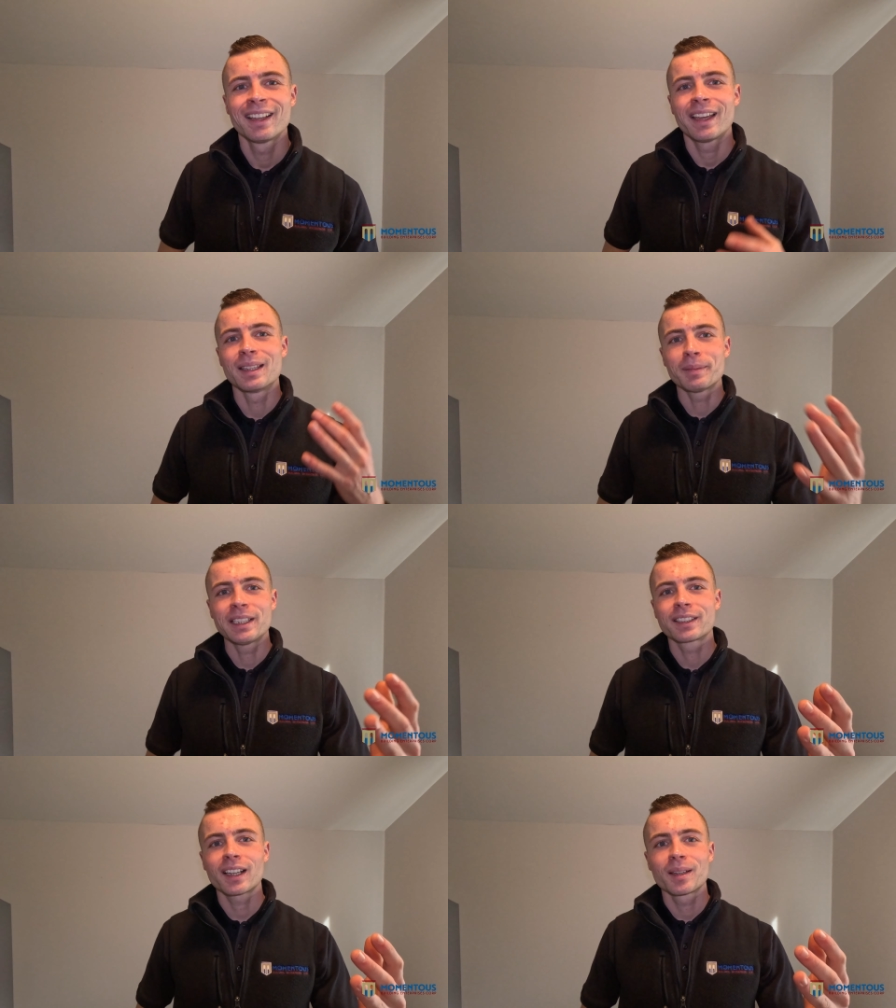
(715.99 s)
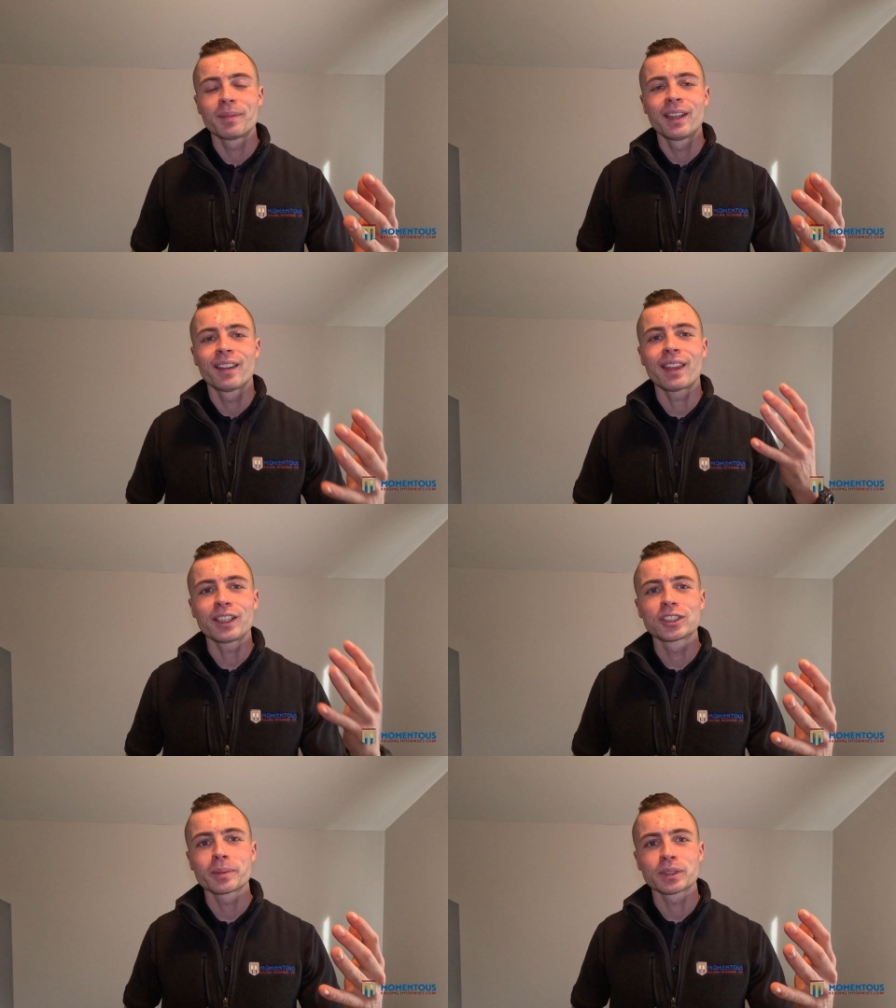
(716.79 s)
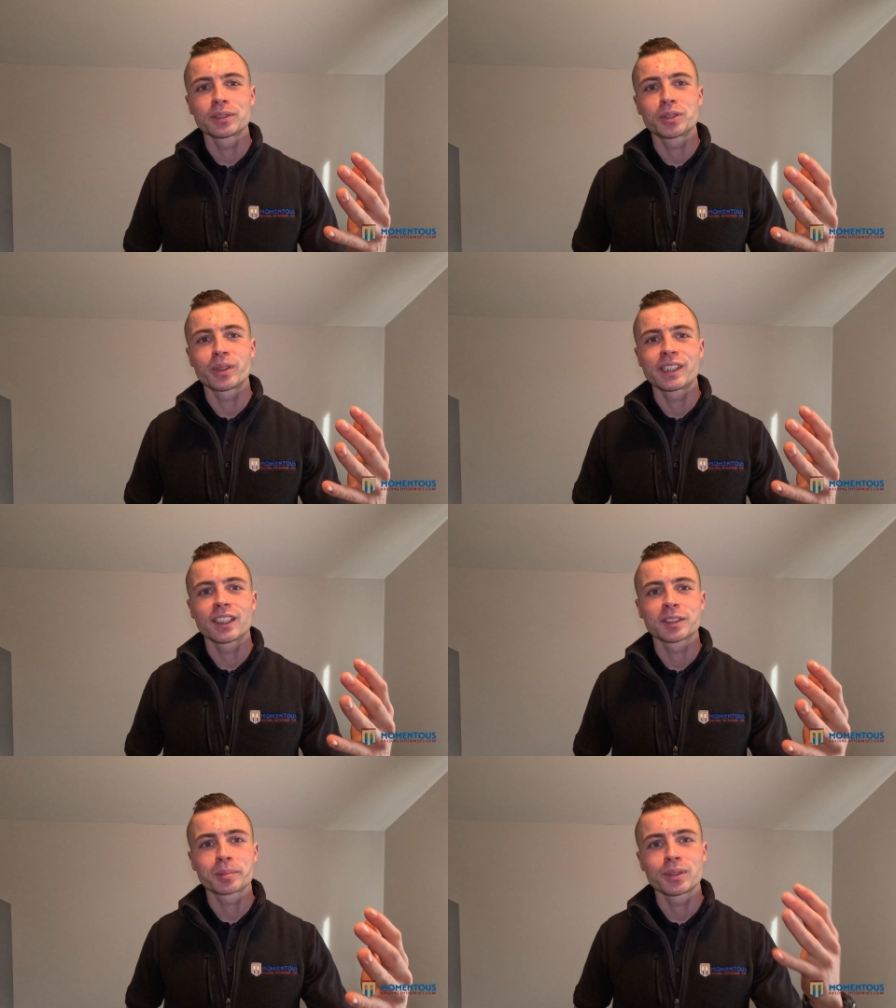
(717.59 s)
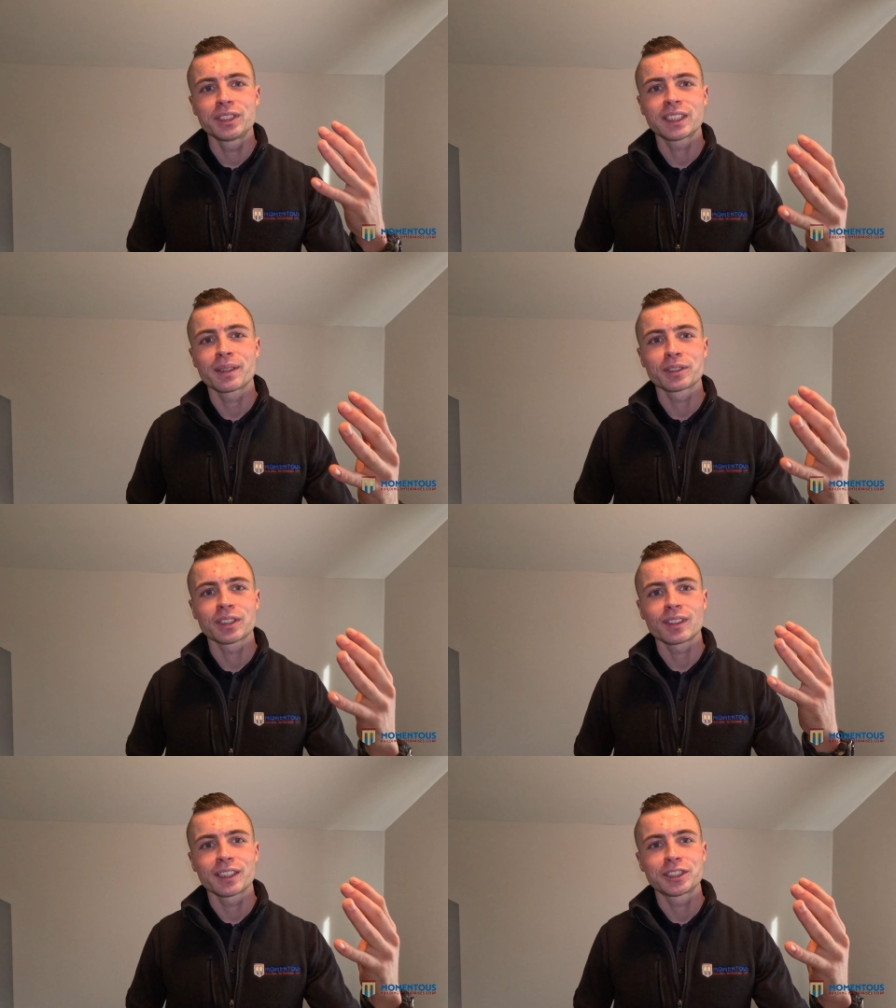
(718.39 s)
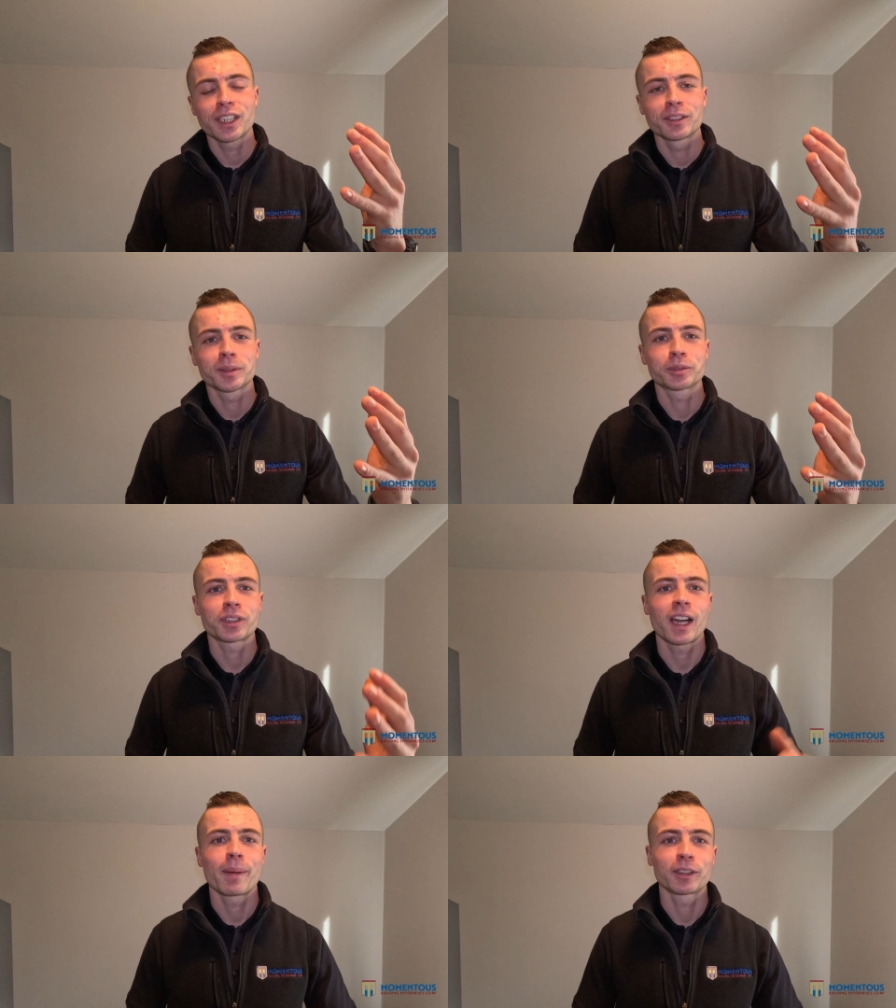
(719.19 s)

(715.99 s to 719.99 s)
In the meantime, thank you so much for joining us. Please give us a like, share, and subscribe